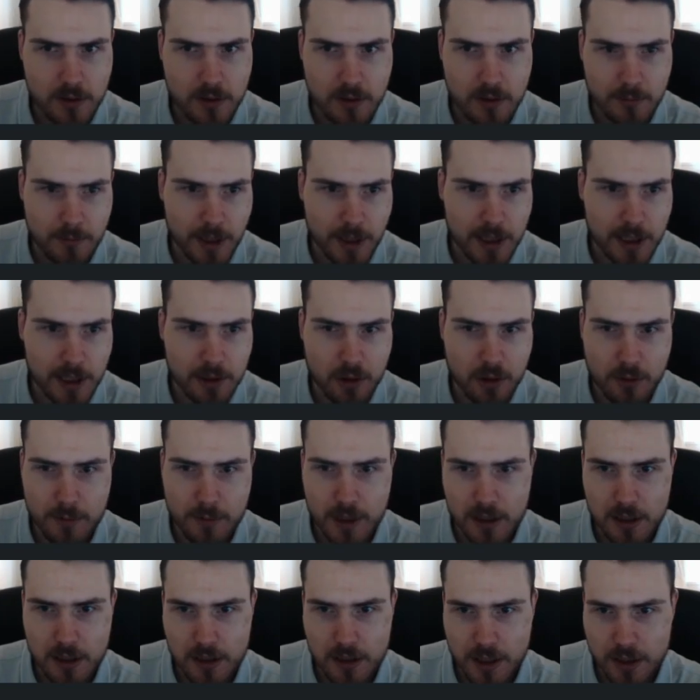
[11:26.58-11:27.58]
Main,
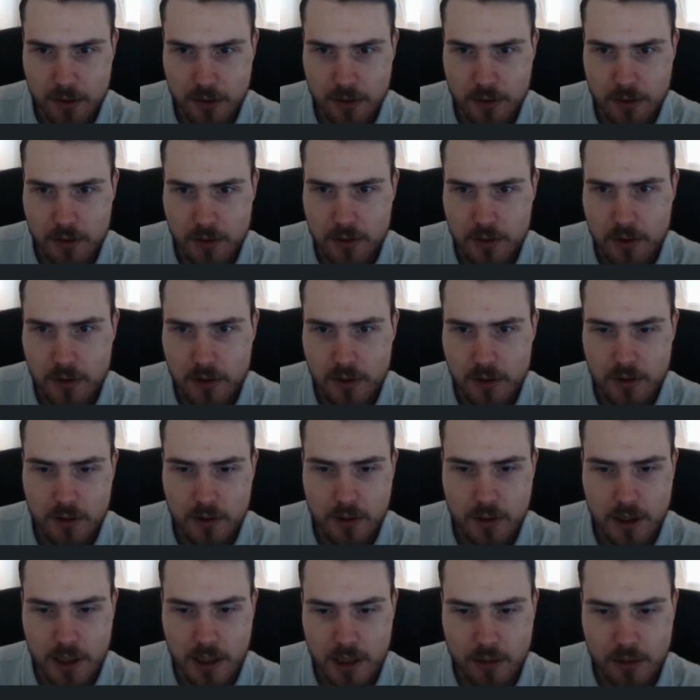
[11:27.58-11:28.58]
open, leader,
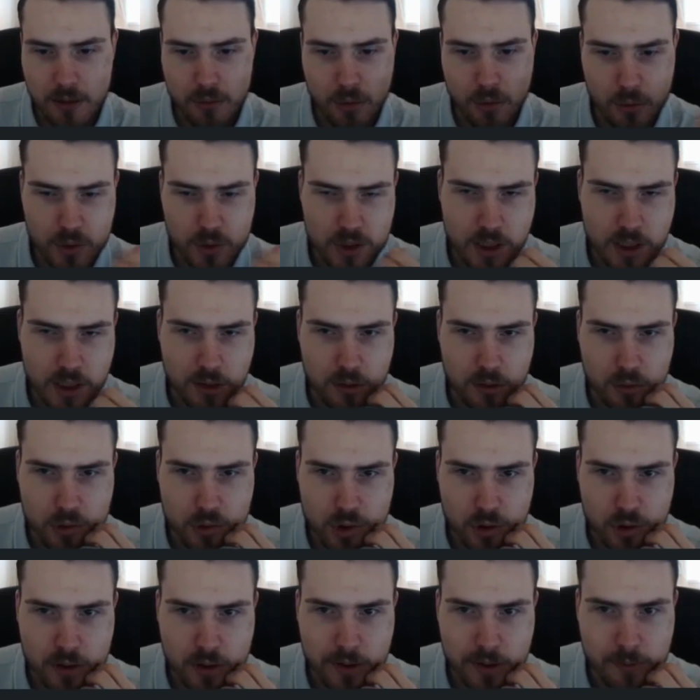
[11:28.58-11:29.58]
roles that
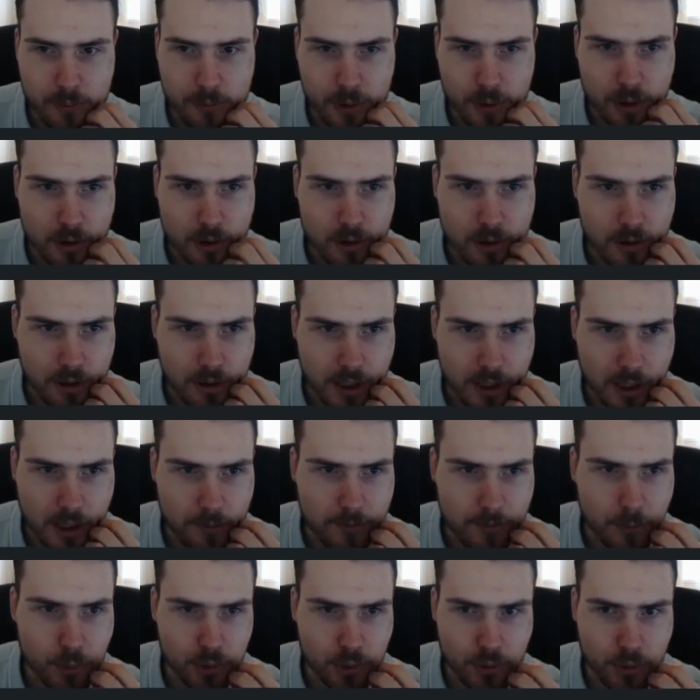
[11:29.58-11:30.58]
usually were kind
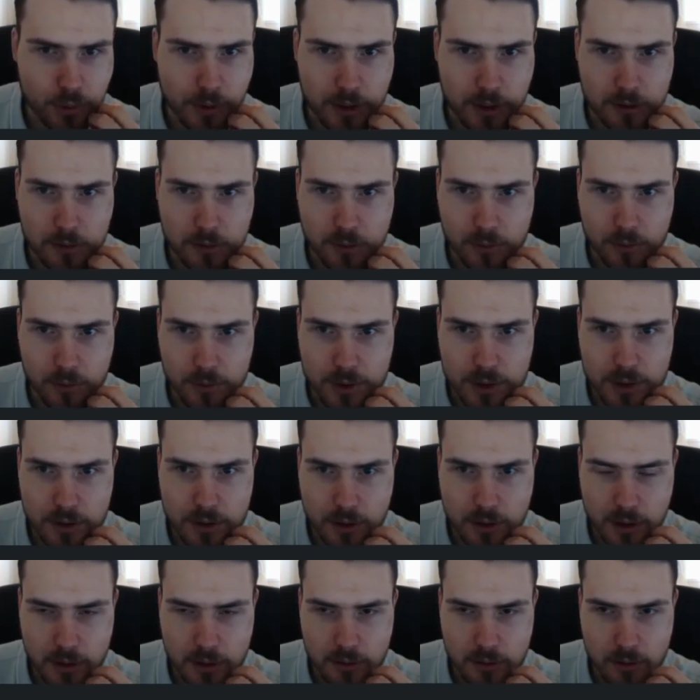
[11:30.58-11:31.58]
of auto-includes
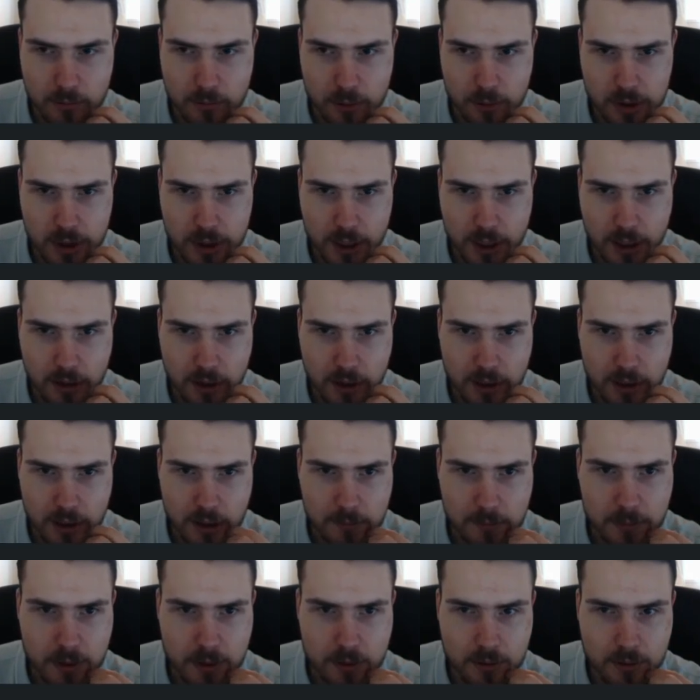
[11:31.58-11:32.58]
in almost any
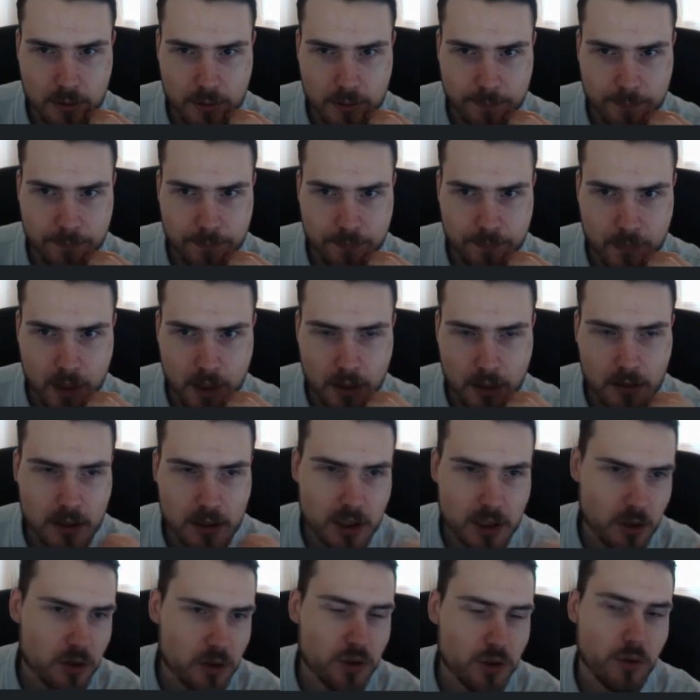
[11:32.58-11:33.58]
lineup.
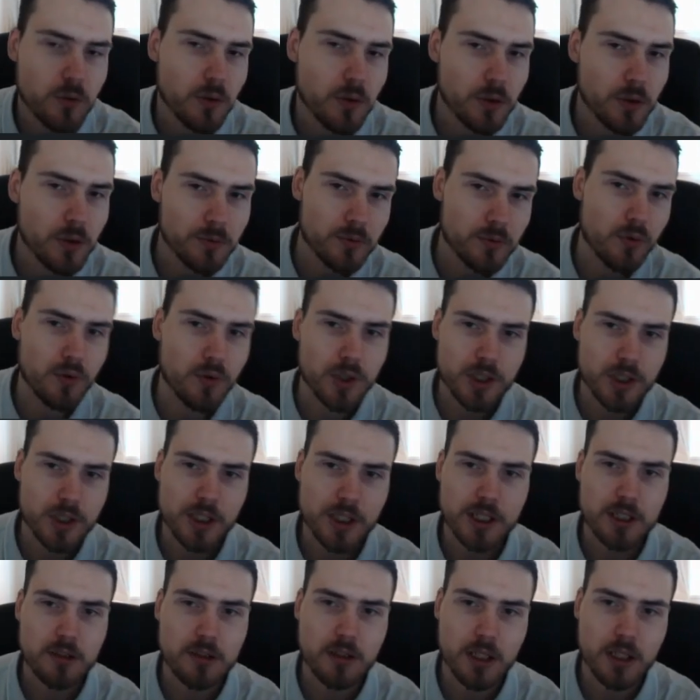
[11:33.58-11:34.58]
This also, of course,
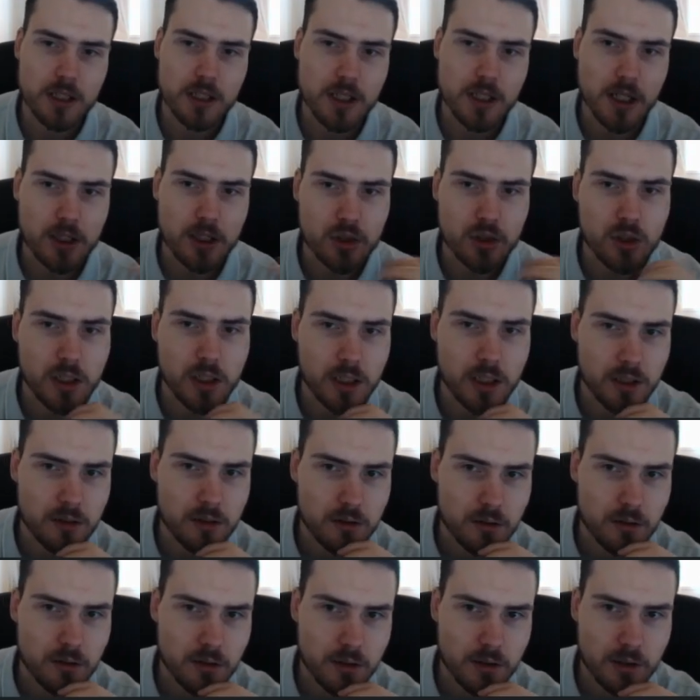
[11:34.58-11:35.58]
this does actually
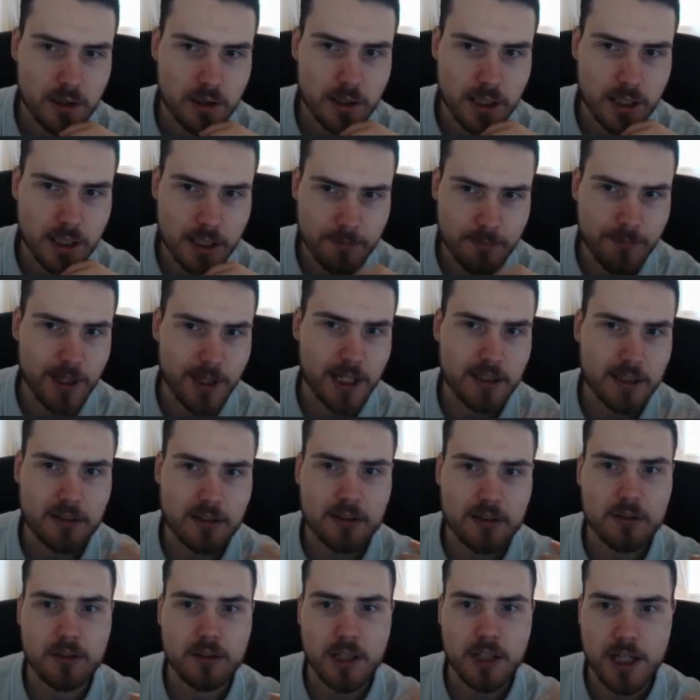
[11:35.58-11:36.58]

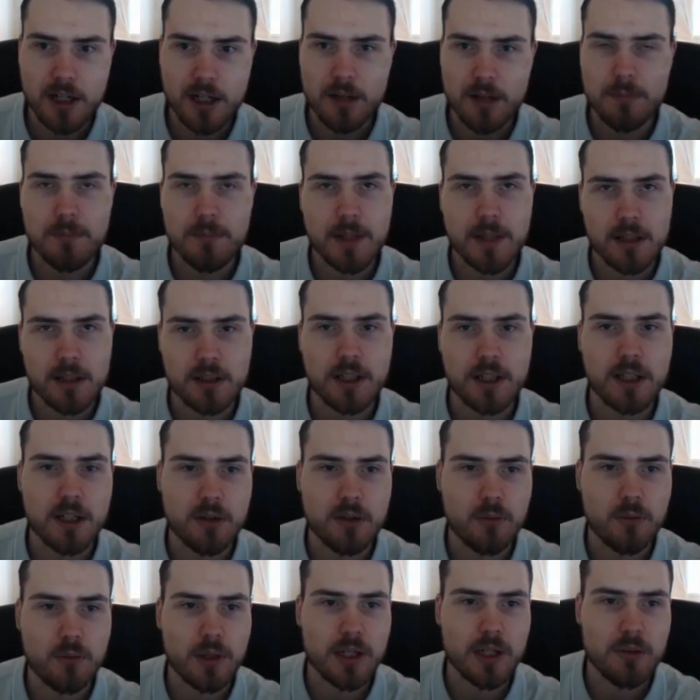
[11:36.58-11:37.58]
impact lineup building in a
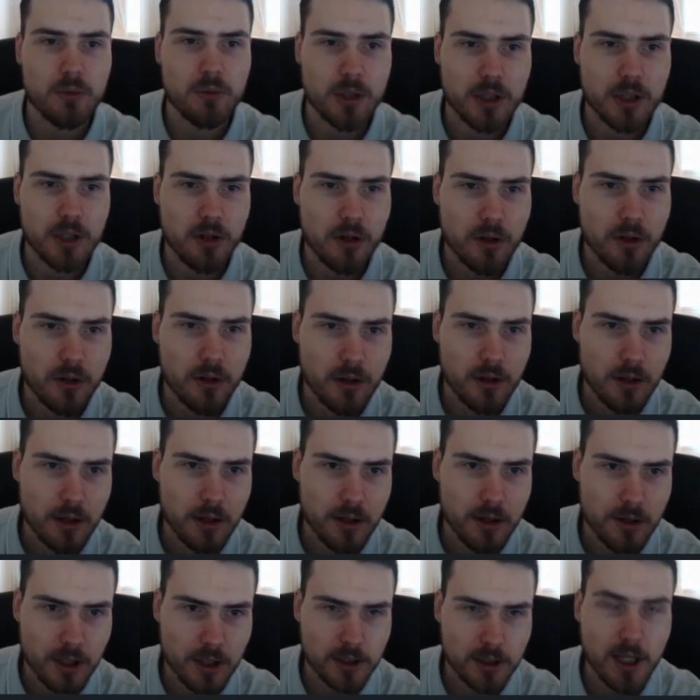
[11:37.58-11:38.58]
way where
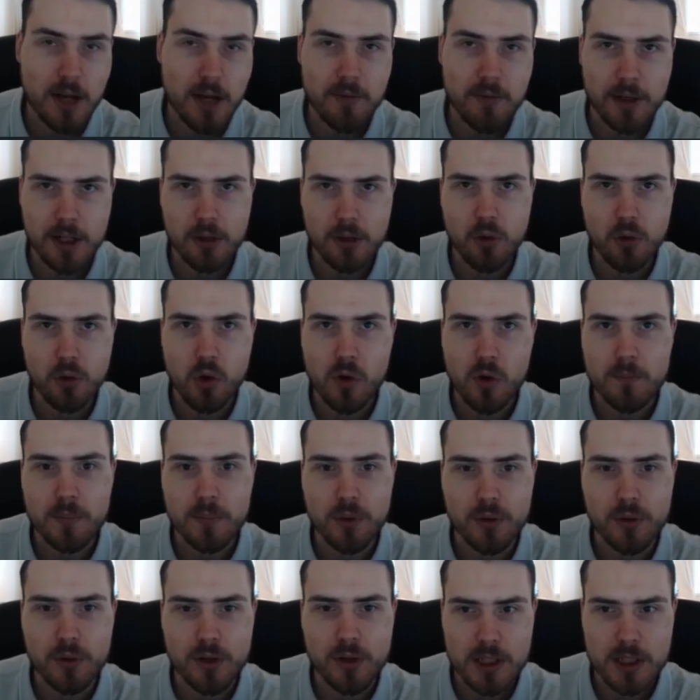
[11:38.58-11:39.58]
not having an
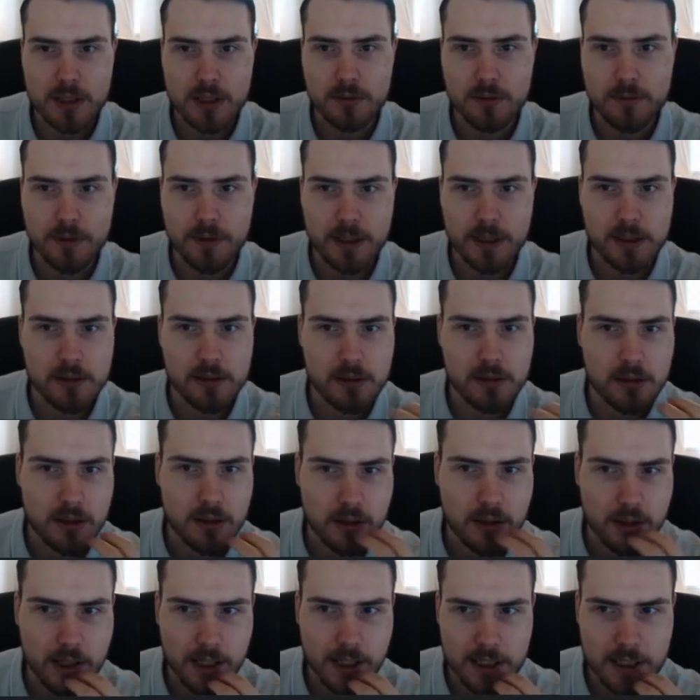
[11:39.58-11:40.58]
AWPer doesn't feel
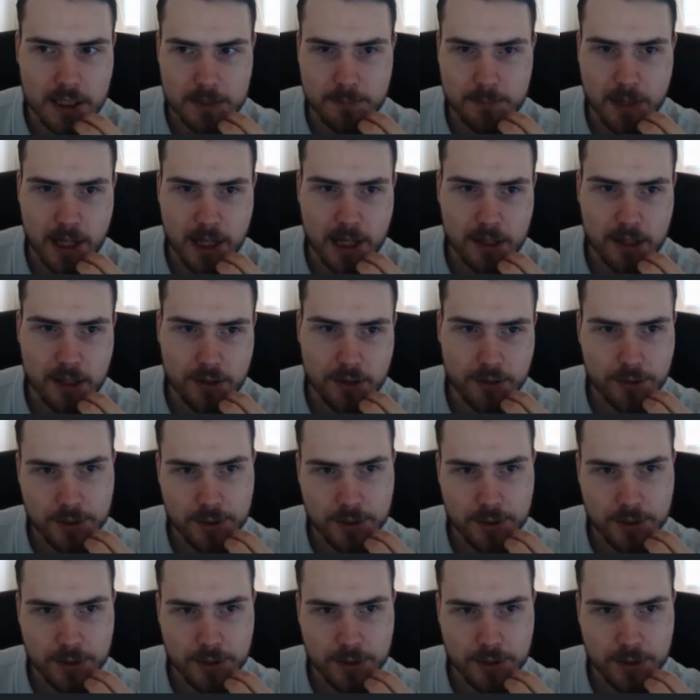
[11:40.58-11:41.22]
as bad.